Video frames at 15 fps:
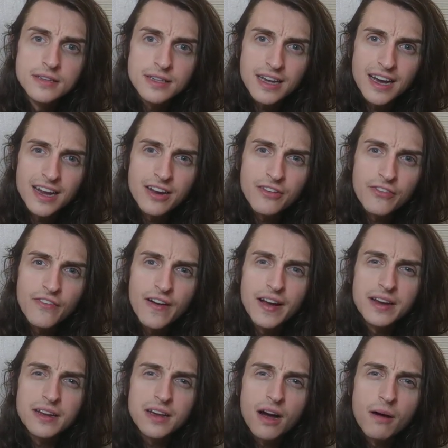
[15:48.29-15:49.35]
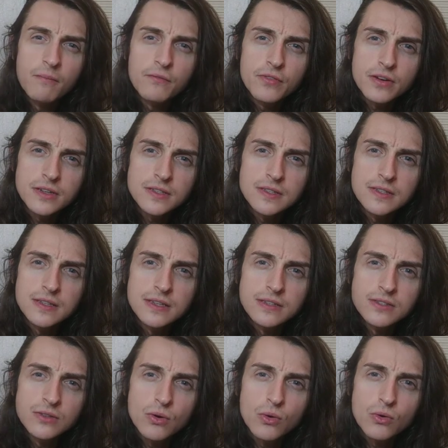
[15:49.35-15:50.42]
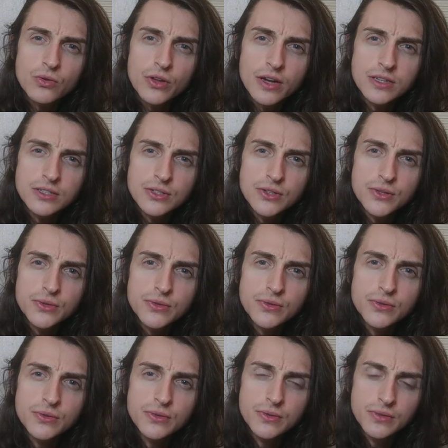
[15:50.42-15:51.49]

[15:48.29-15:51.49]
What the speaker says: to kind of find comforts, things to hold on to.